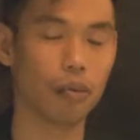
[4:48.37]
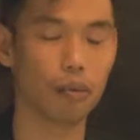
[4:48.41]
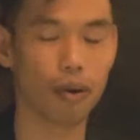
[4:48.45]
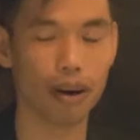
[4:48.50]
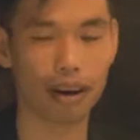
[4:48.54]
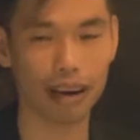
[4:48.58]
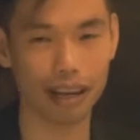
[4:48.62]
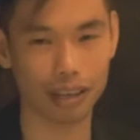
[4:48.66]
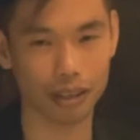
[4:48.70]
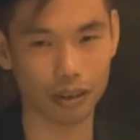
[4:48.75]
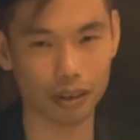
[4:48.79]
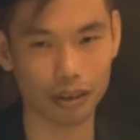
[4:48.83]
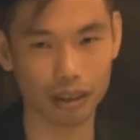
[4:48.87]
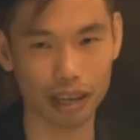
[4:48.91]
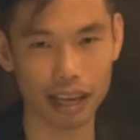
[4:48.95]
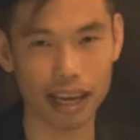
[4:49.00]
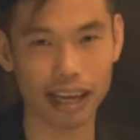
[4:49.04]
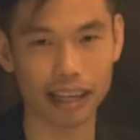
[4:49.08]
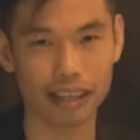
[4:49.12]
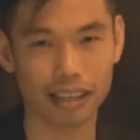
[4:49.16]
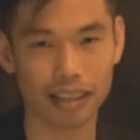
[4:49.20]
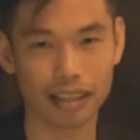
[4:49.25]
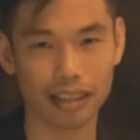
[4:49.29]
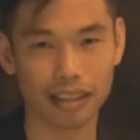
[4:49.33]
what I don't
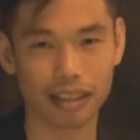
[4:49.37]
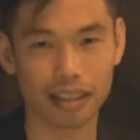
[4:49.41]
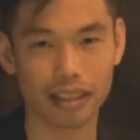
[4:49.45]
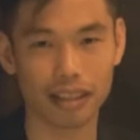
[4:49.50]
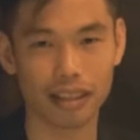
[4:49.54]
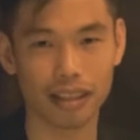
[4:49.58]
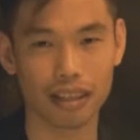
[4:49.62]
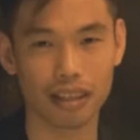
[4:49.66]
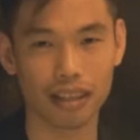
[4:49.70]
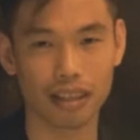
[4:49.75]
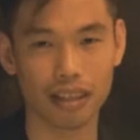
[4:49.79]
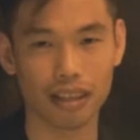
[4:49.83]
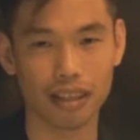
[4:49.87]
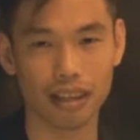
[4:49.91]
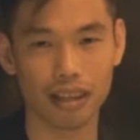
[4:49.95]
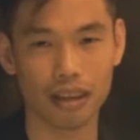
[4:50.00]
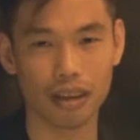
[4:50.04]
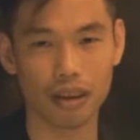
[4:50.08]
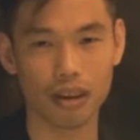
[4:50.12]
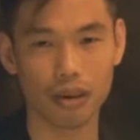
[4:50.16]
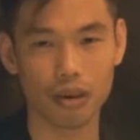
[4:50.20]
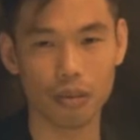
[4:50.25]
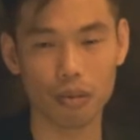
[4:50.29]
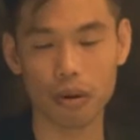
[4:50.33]
like.
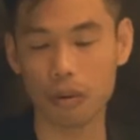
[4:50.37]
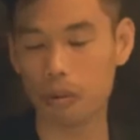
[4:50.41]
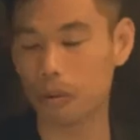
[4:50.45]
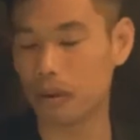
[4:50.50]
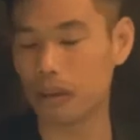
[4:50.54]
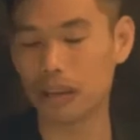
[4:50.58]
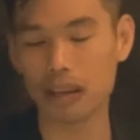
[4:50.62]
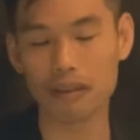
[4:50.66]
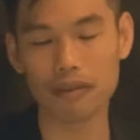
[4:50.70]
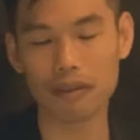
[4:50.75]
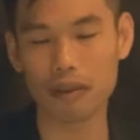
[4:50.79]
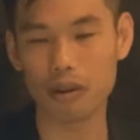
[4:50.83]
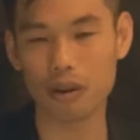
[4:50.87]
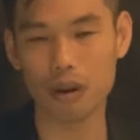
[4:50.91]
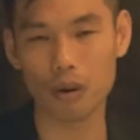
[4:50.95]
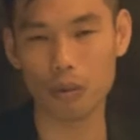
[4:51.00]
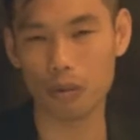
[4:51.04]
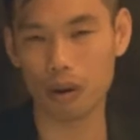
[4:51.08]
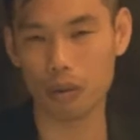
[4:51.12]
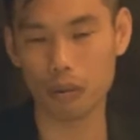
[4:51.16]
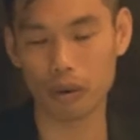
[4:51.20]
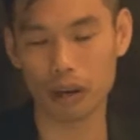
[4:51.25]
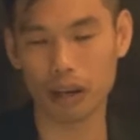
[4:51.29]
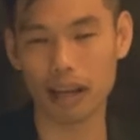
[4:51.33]
We would never know
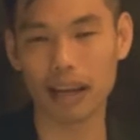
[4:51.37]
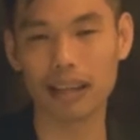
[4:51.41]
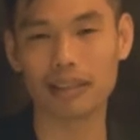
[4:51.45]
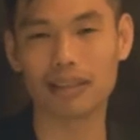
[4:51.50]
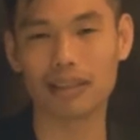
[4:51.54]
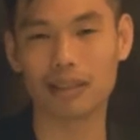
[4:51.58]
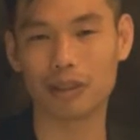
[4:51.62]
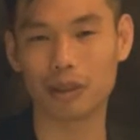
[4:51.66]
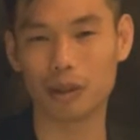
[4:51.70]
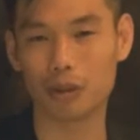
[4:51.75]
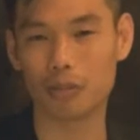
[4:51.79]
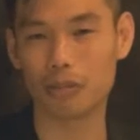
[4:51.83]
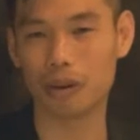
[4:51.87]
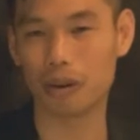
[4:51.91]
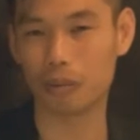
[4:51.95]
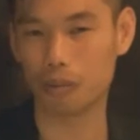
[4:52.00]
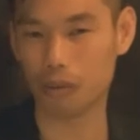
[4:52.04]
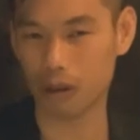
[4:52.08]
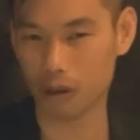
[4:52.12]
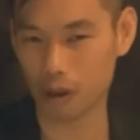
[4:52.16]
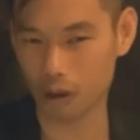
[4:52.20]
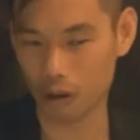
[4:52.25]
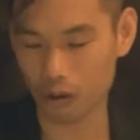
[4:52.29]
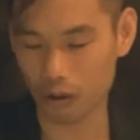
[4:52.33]
what we like to do,
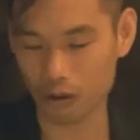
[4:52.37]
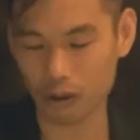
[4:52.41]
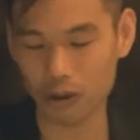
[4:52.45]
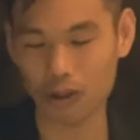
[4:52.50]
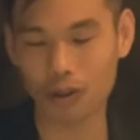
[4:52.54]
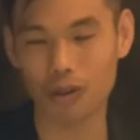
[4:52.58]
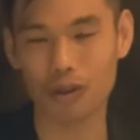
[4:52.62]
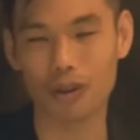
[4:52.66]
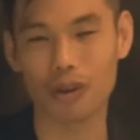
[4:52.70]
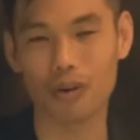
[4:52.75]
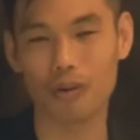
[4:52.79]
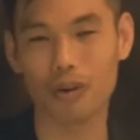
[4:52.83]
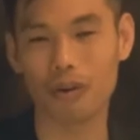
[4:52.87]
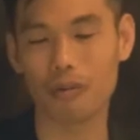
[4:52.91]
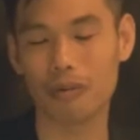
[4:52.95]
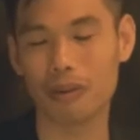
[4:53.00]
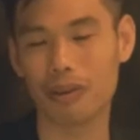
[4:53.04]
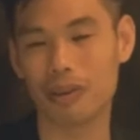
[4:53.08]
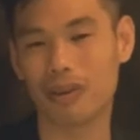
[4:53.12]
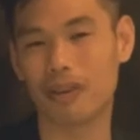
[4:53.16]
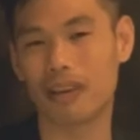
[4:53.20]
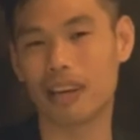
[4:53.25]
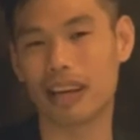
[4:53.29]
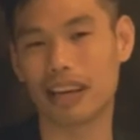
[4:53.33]
but we know for sure what we
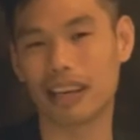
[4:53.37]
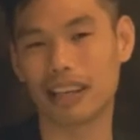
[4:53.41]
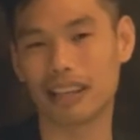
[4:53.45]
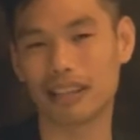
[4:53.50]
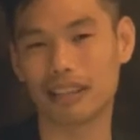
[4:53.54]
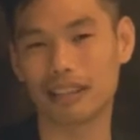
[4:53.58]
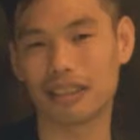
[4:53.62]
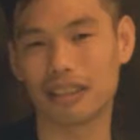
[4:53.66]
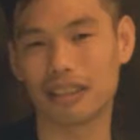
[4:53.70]
don't like.